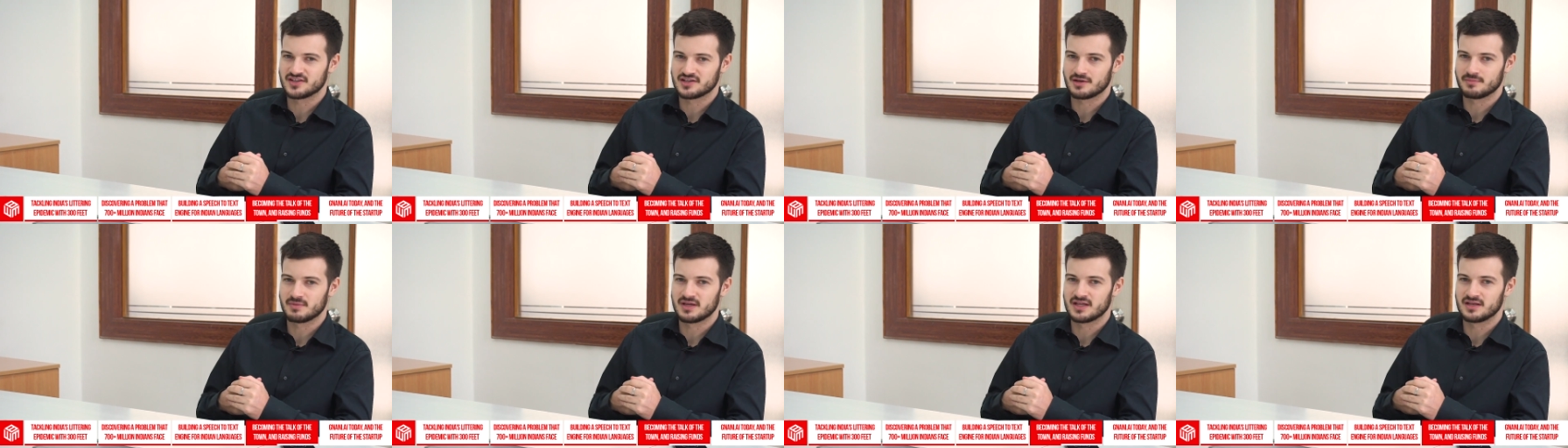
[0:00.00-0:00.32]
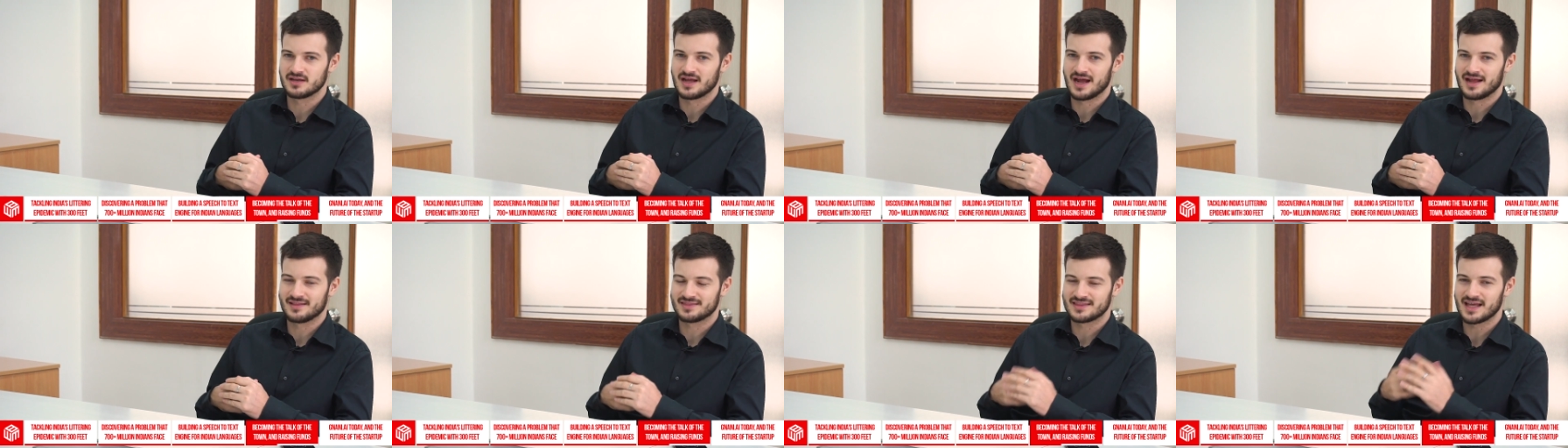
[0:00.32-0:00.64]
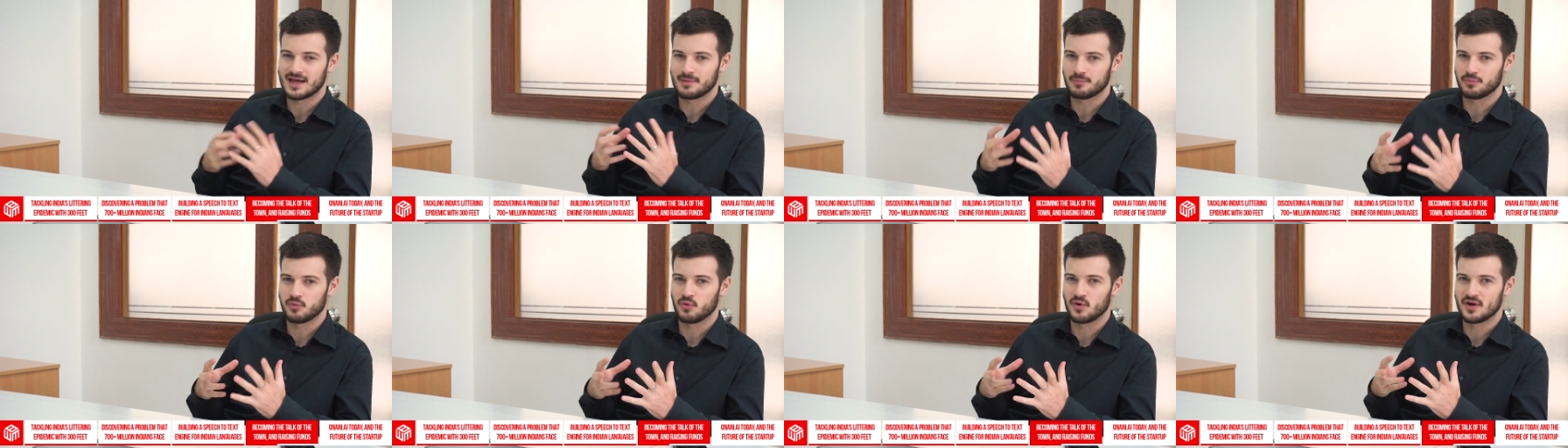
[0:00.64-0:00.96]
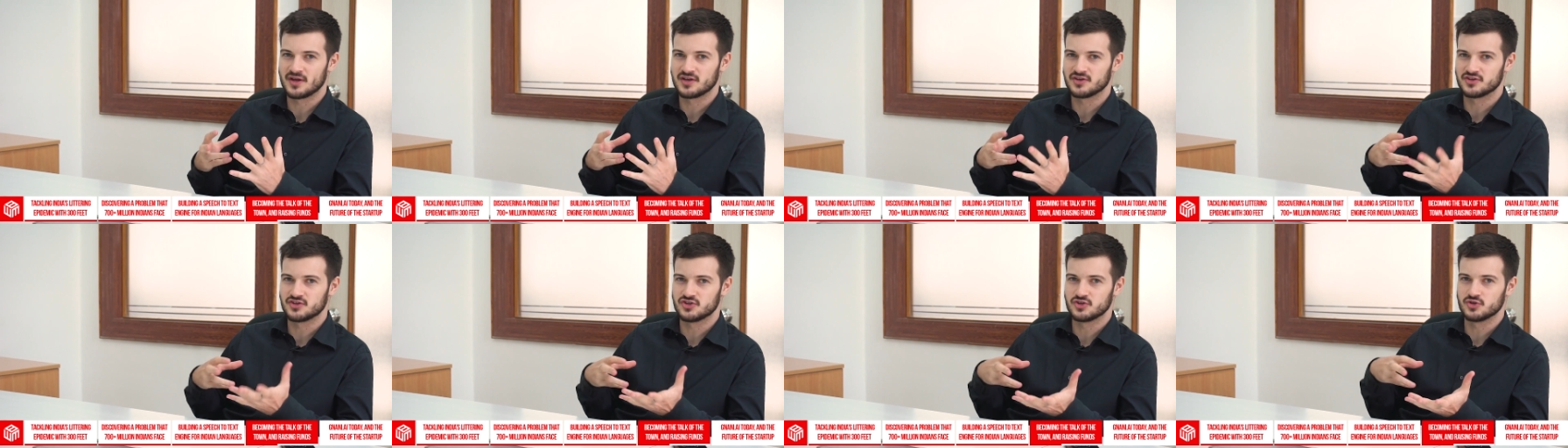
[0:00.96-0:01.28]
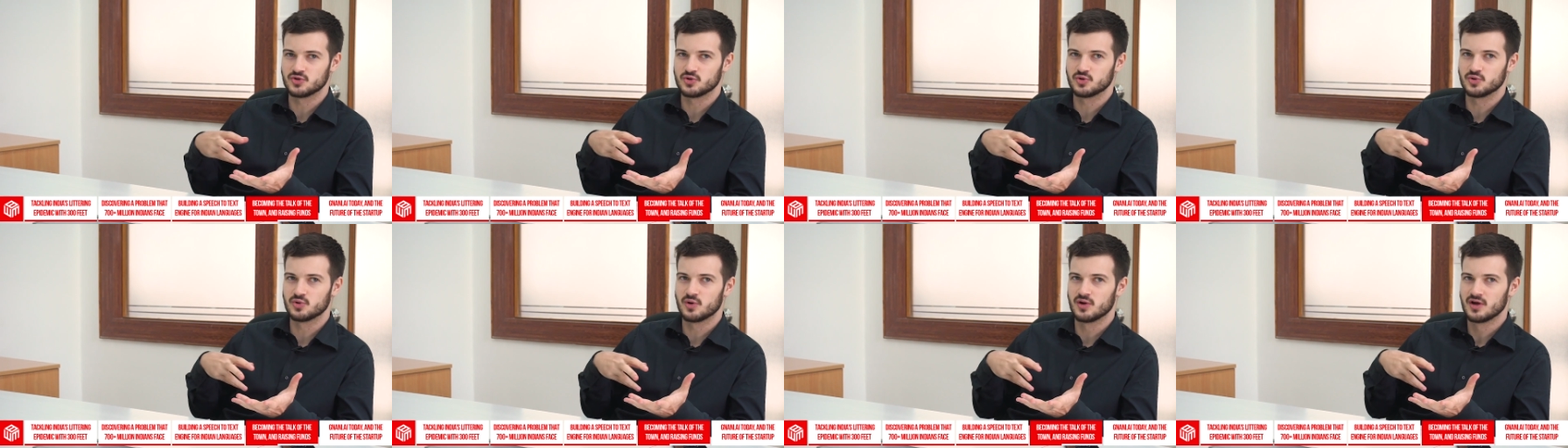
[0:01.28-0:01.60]
I mean, at that point, do
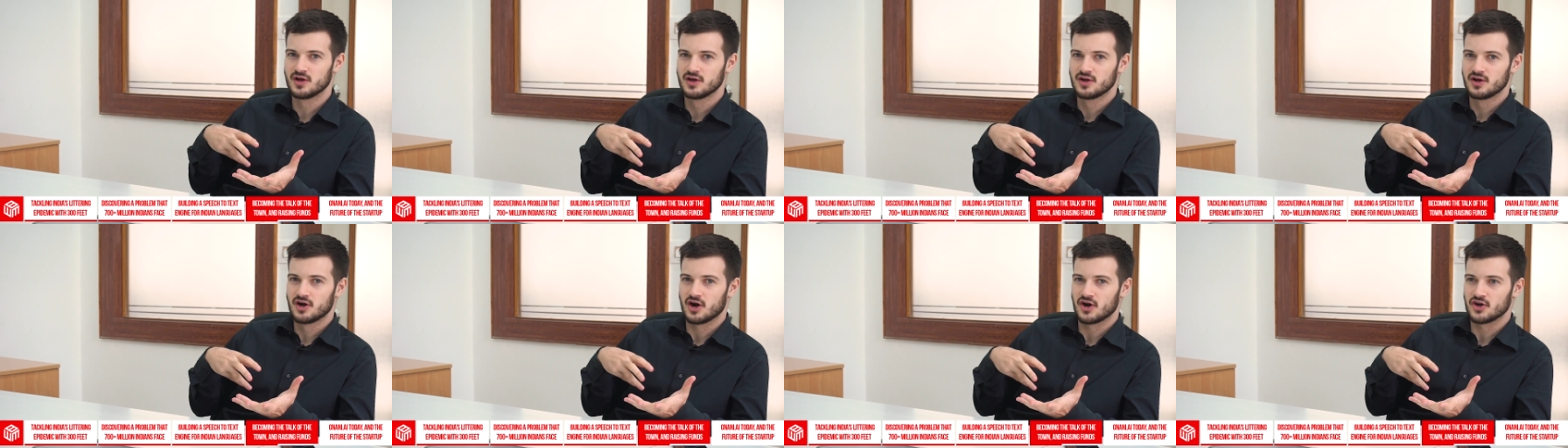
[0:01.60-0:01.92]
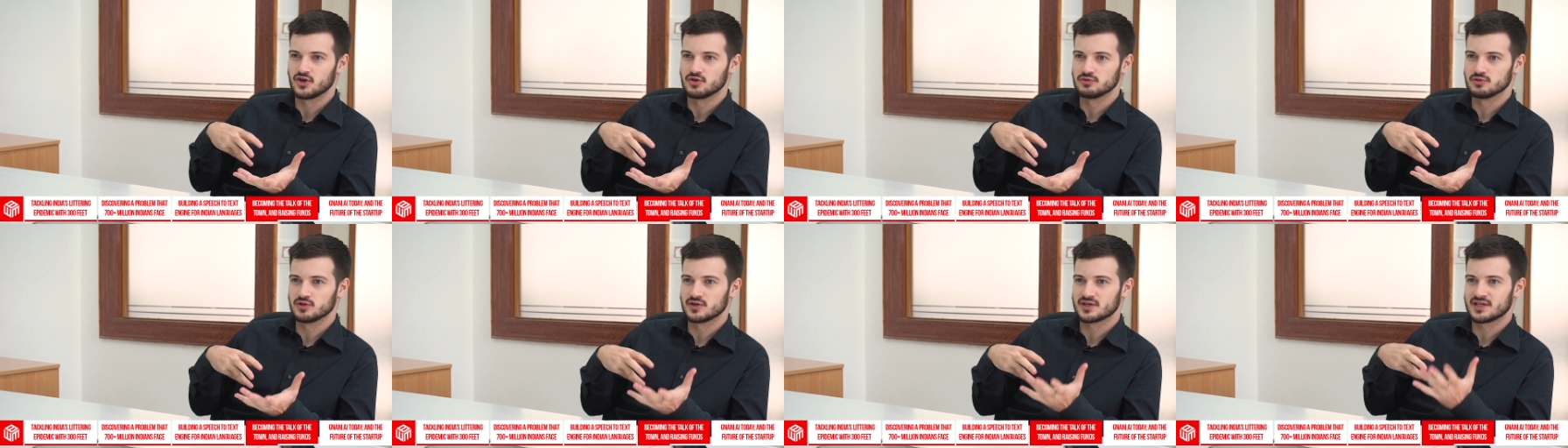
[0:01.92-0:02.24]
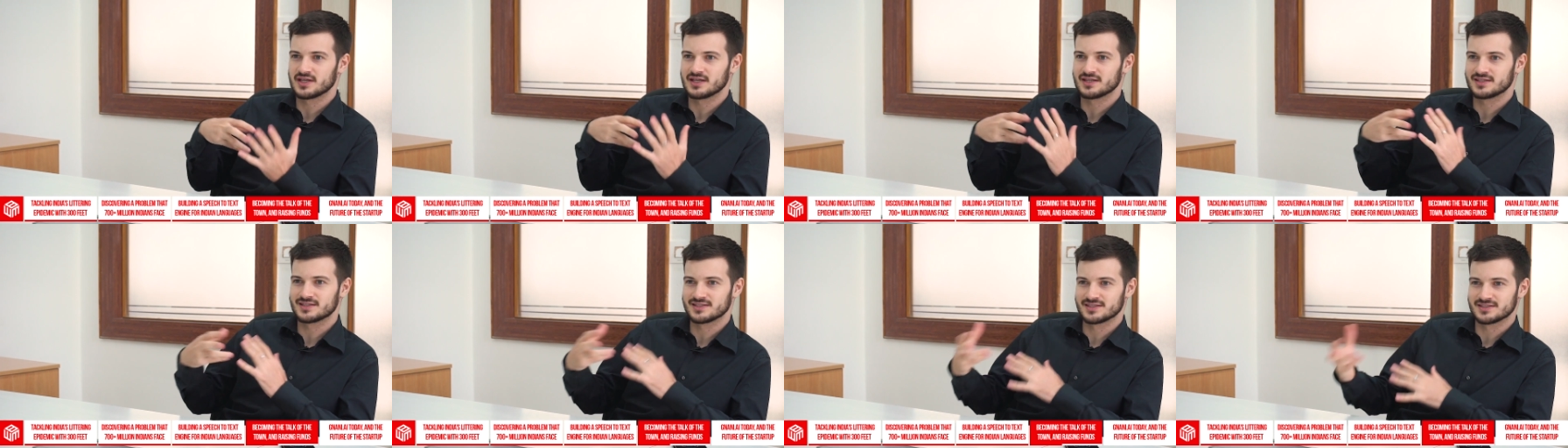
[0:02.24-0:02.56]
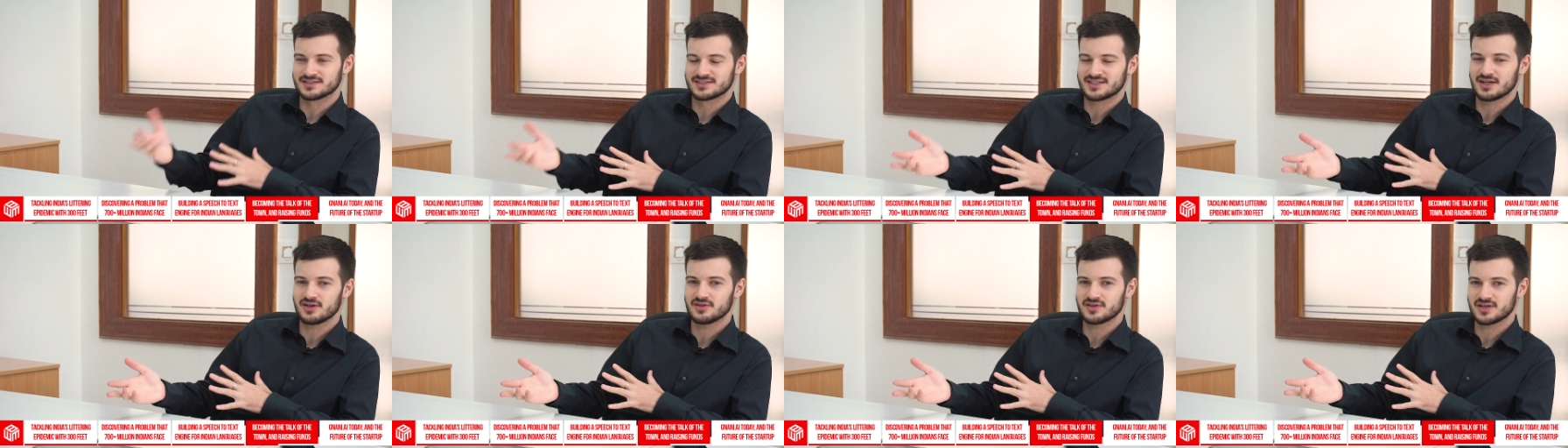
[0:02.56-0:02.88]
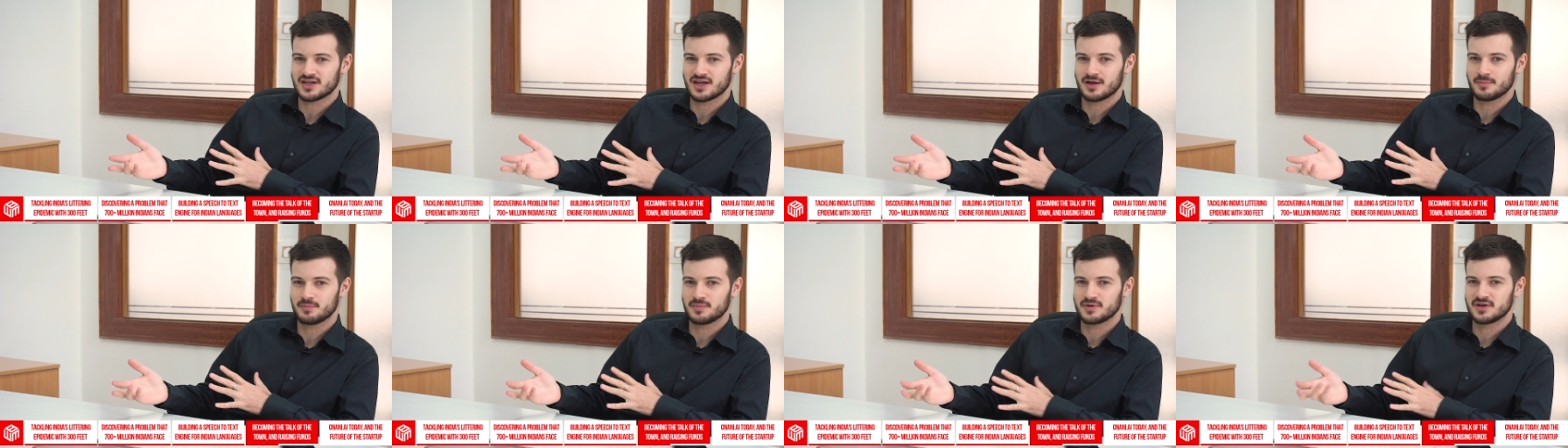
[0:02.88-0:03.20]
you are you looking to sell the
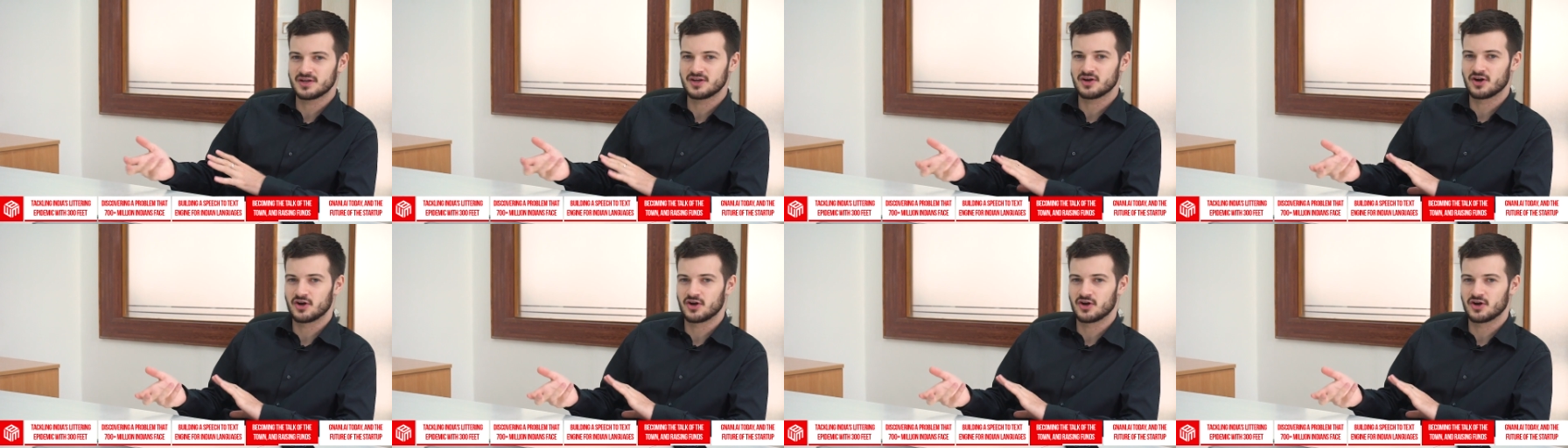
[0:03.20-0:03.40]
company?